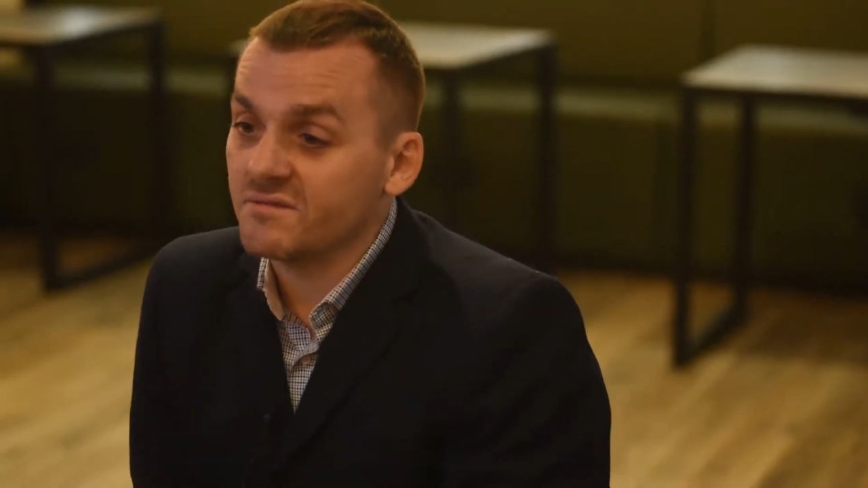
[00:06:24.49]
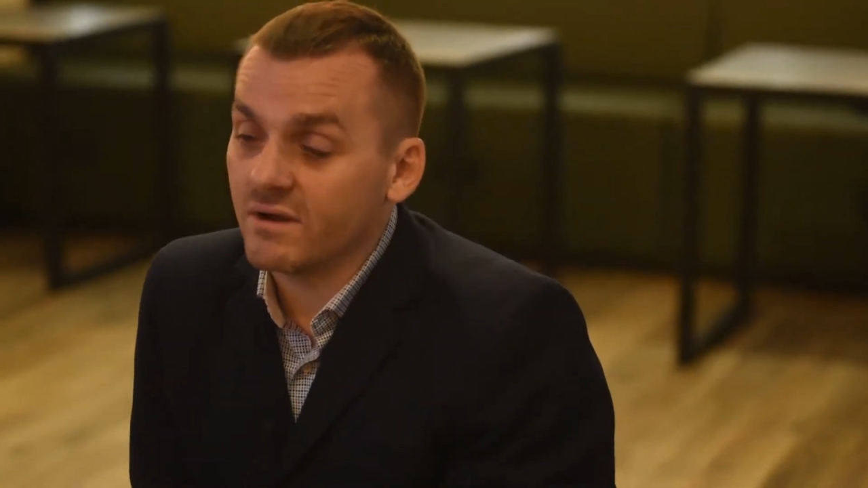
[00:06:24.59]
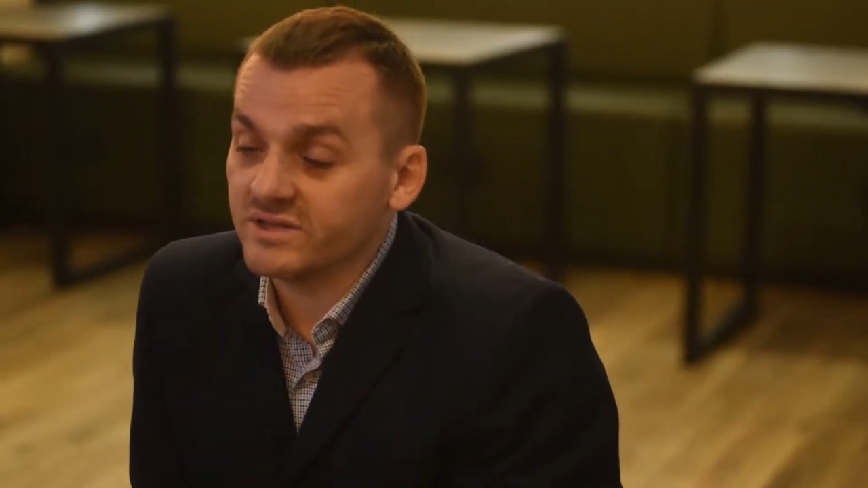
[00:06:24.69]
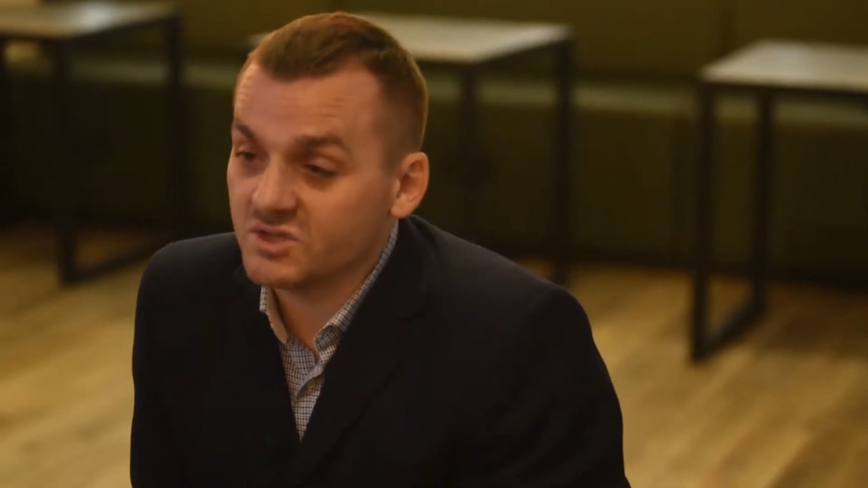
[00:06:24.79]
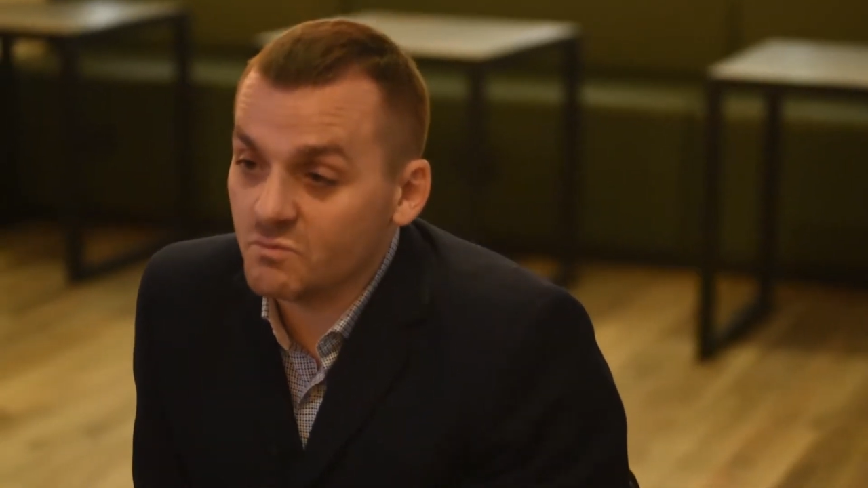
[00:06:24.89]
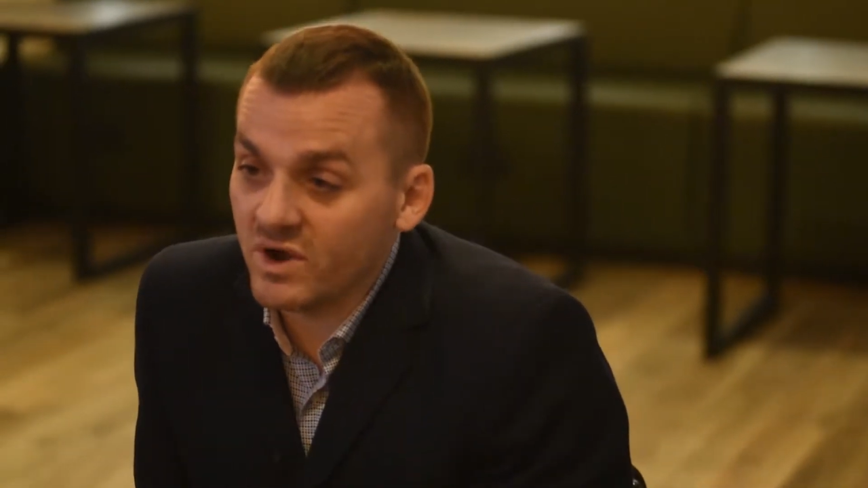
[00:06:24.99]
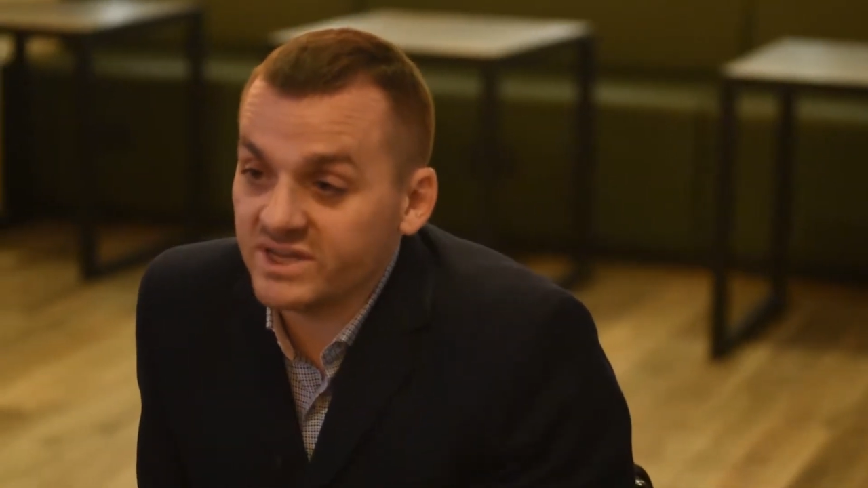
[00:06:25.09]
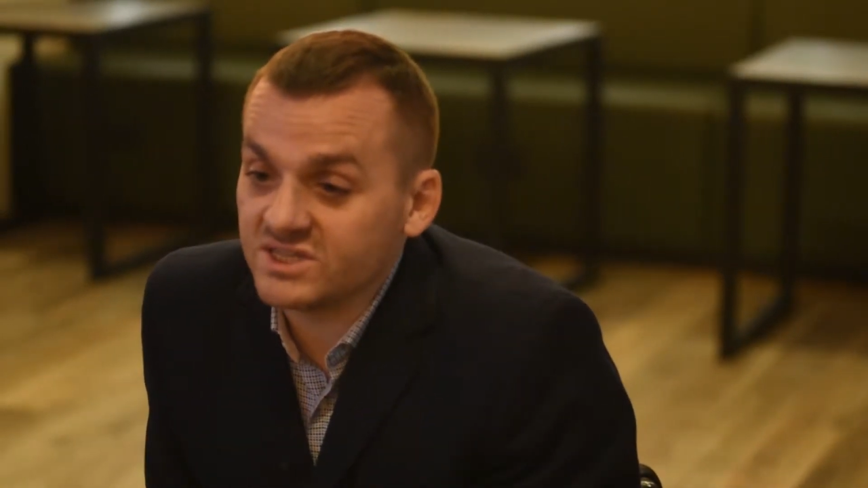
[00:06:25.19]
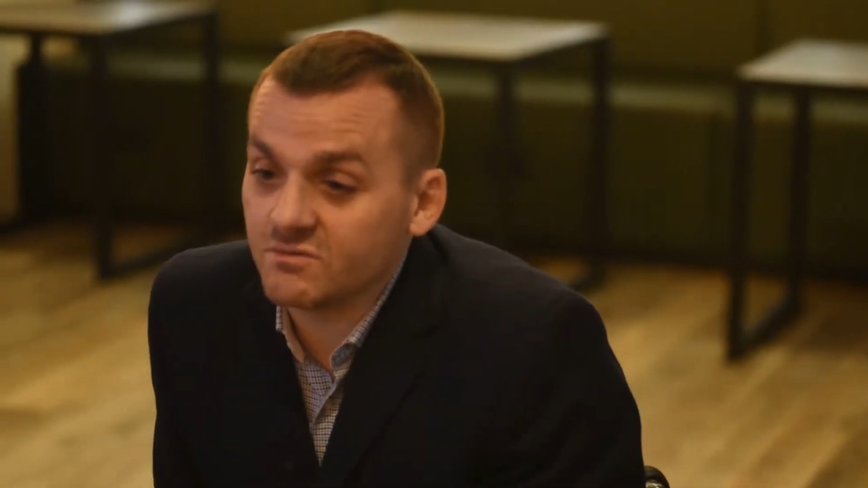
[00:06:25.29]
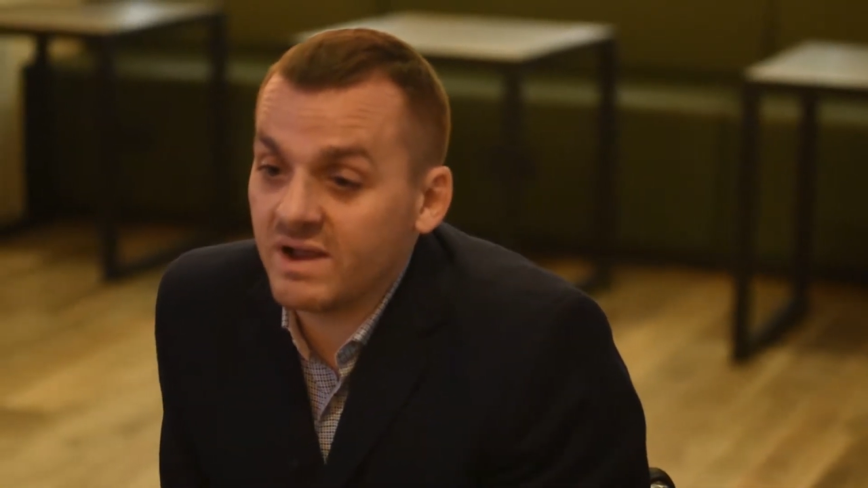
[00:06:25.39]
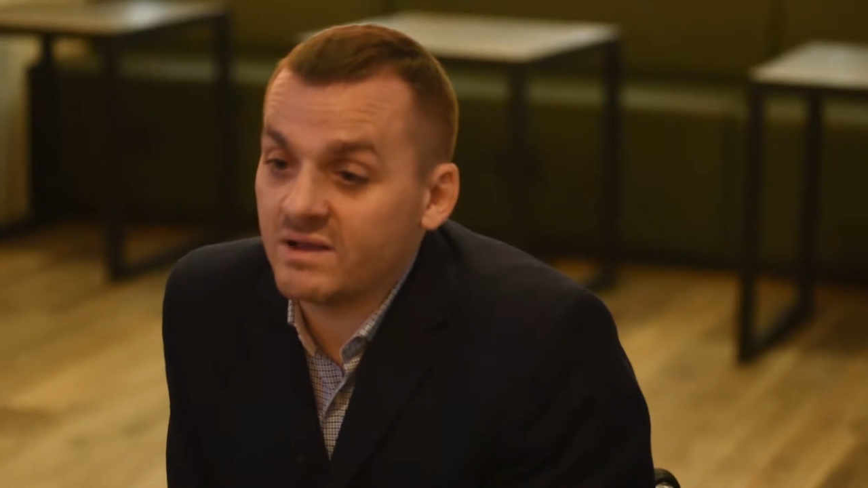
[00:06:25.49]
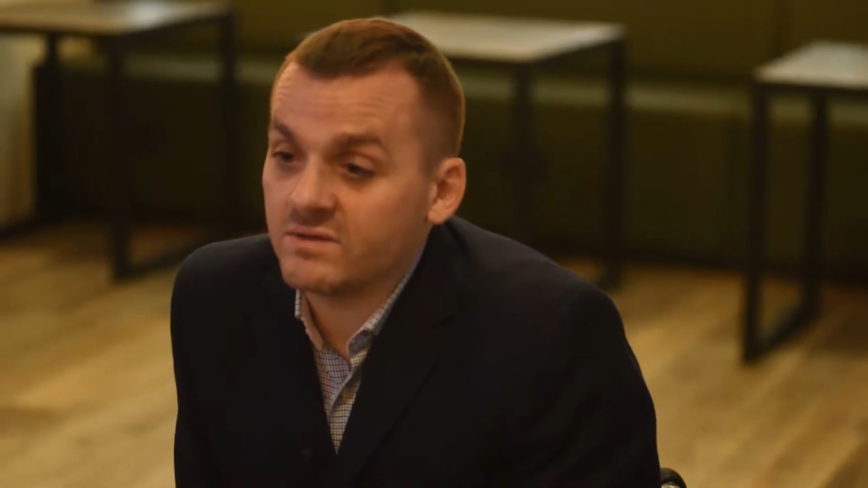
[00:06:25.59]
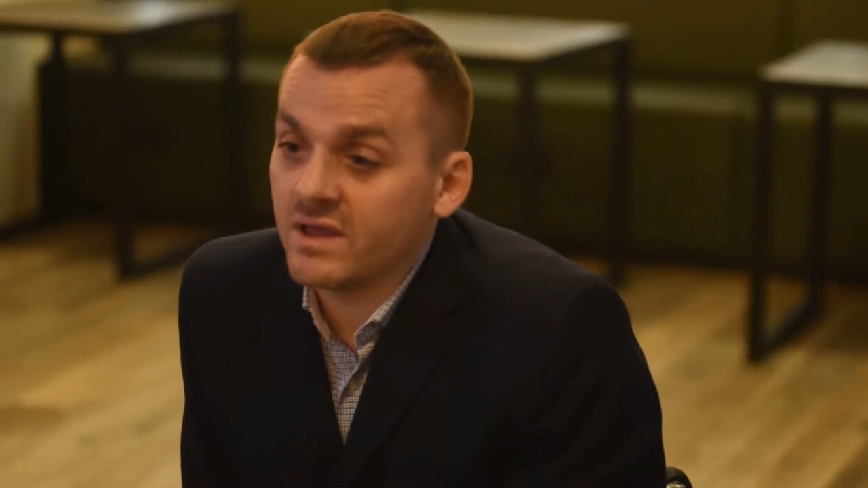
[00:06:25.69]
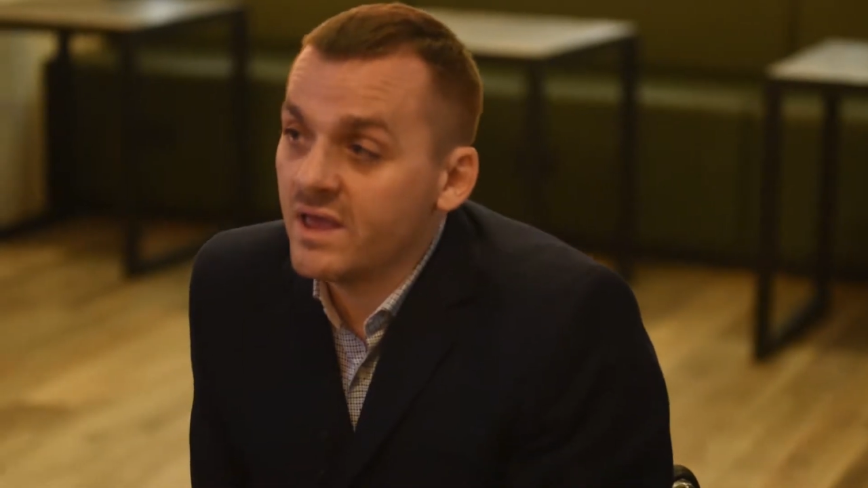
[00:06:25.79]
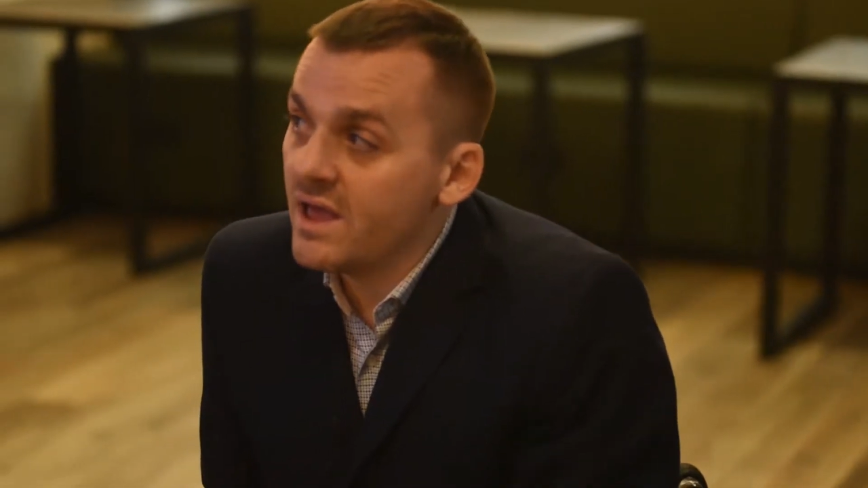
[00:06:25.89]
throwing some weights around,